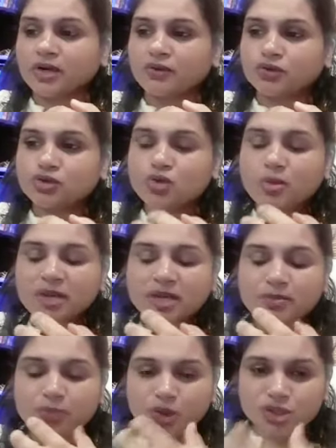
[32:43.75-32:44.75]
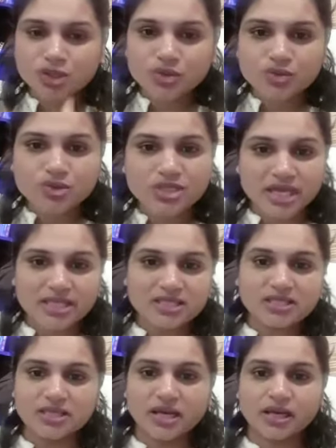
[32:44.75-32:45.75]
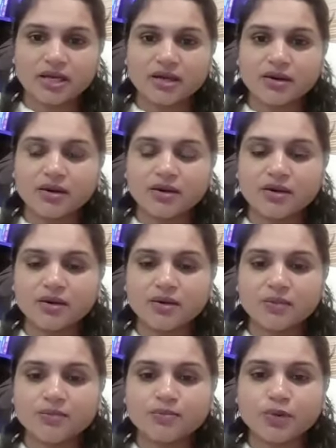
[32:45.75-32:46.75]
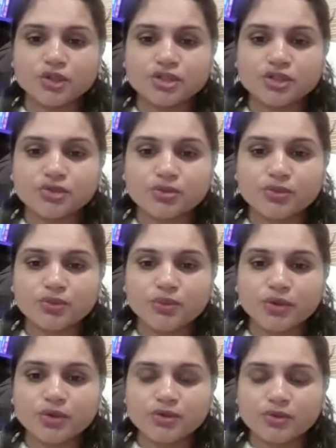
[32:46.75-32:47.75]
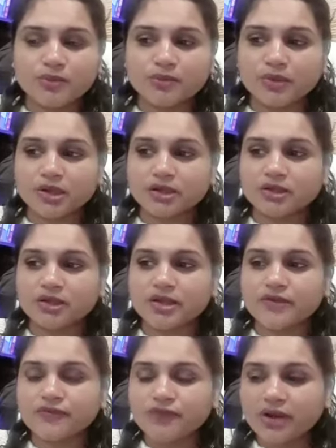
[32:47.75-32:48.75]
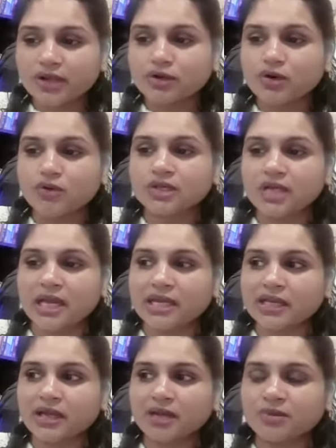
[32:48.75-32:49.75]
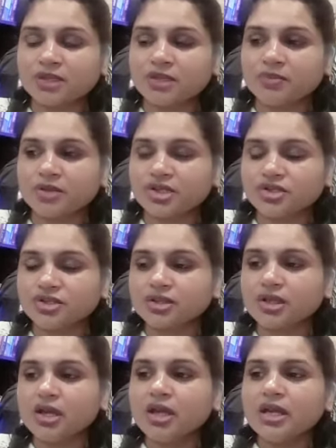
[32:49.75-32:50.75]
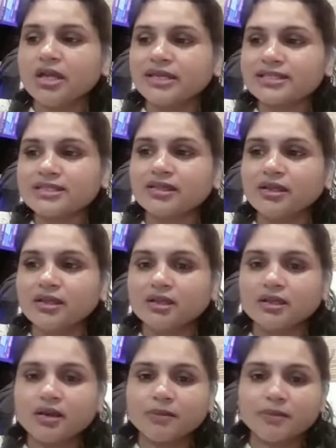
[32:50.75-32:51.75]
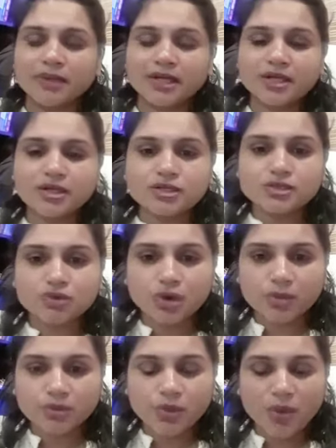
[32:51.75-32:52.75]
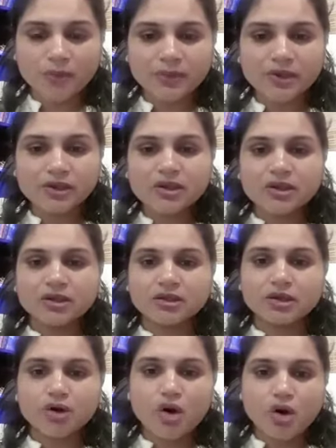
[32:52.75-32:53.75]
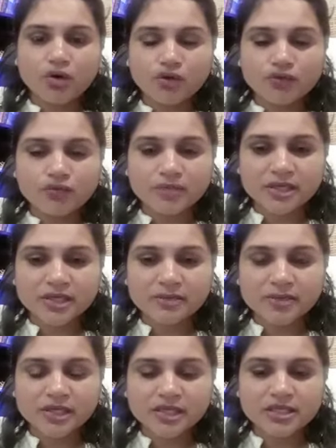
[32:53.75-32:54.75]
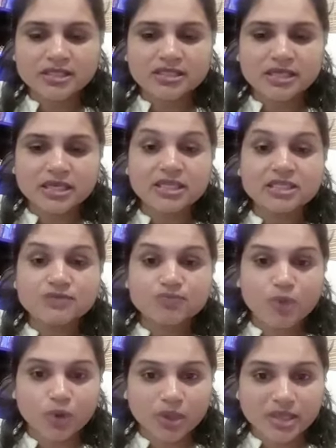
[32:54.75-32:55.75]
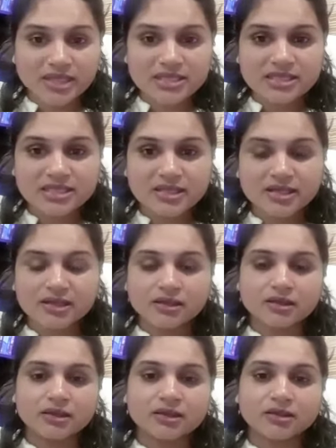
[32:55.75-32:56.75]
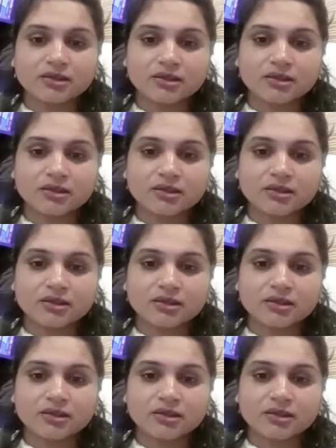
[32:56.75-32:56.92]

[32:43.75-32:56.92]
so many positive signs and positive effect of the Kalicarb in the patient, still the bleeding is not proper. The on-off bleeding is there, the spotting is there, the